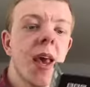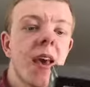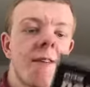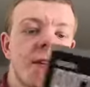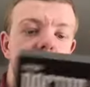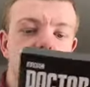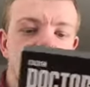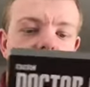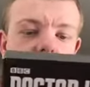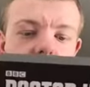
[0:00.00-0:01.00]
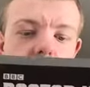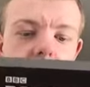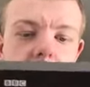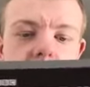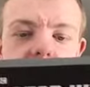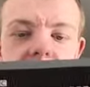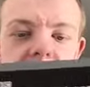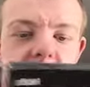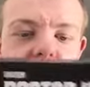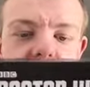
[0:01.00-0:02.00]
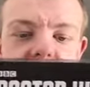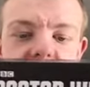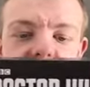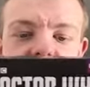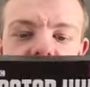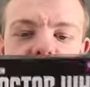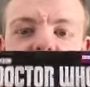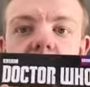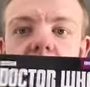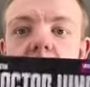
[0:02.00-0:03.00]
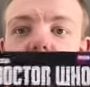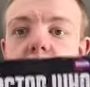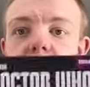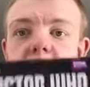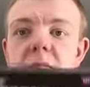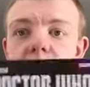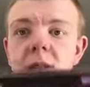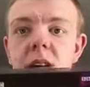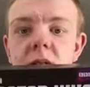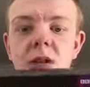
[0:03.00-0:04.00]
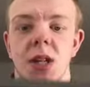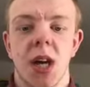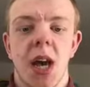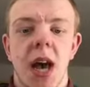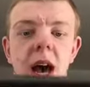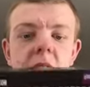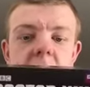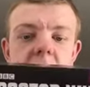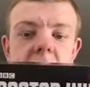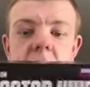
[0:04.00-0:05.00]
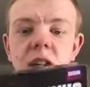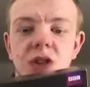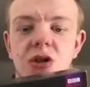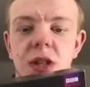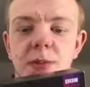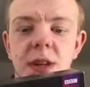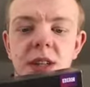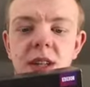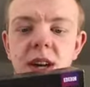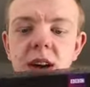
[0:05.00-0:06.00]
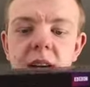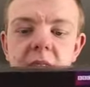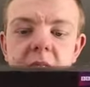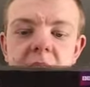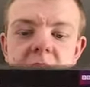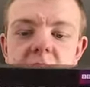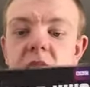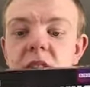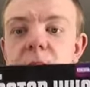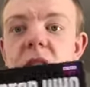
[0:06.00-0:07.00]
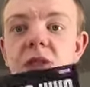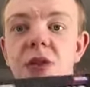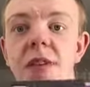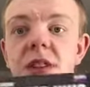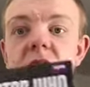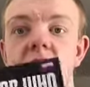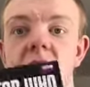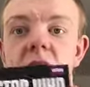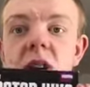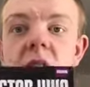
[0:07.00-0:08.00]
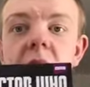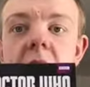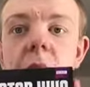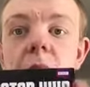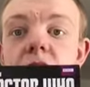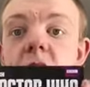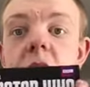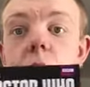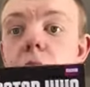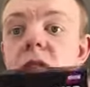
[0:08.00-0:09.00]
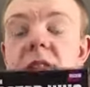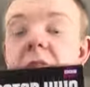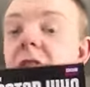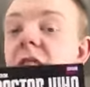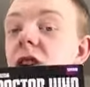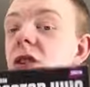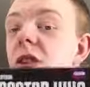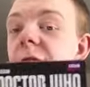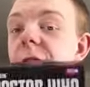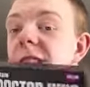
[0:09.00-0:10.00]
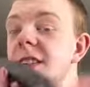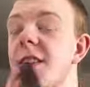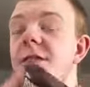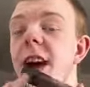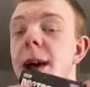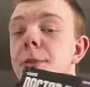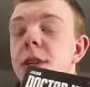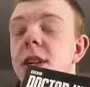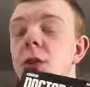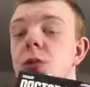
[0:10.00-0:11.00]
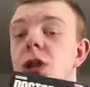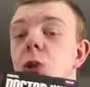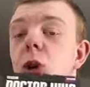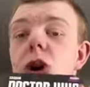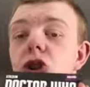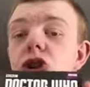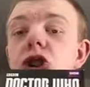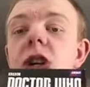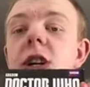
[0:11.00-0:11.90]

And also as well, in this series, it's got two Christmas episodes, Last Christmas and The Husbands of River Song. Which are also very good festive episodes to watch.